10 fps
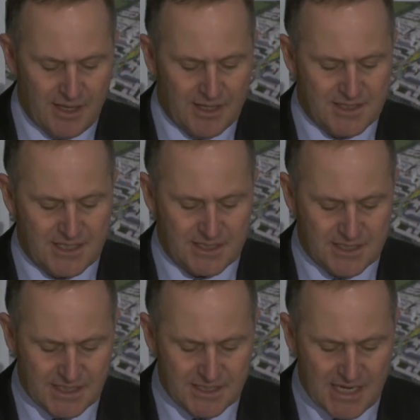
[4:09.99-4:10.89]

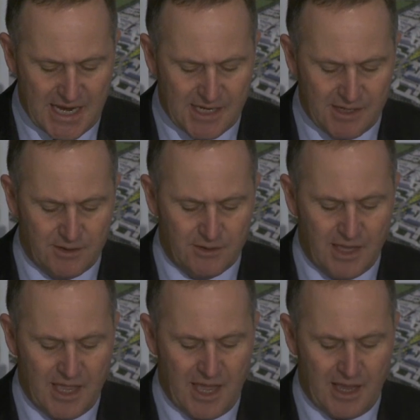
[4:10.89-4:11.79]
60 a day,
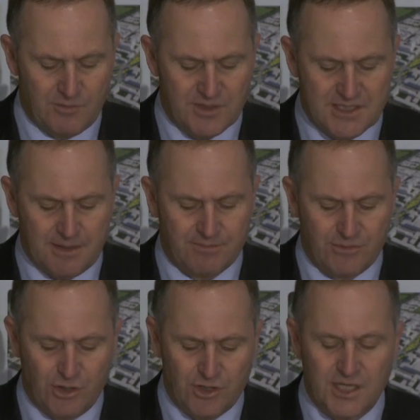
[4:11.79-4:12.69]
and with some
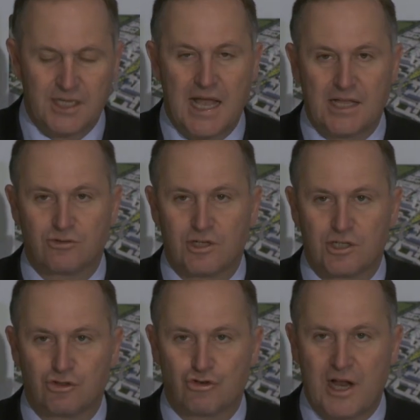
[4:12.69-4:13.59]
1,300
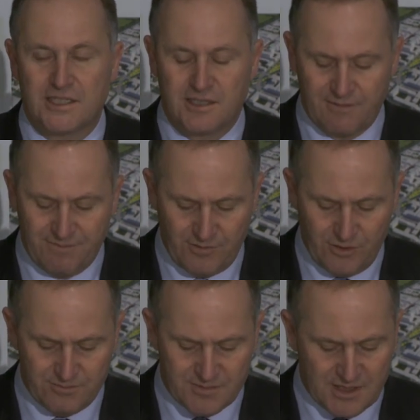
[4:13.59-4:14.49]
contracting
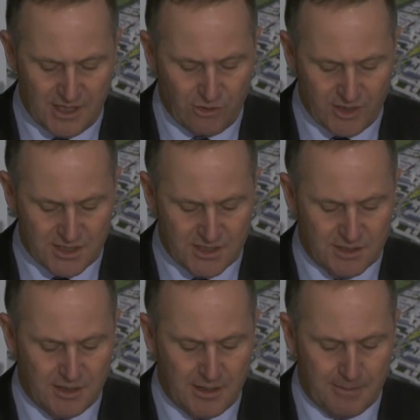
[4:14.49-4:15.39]
firms accredited,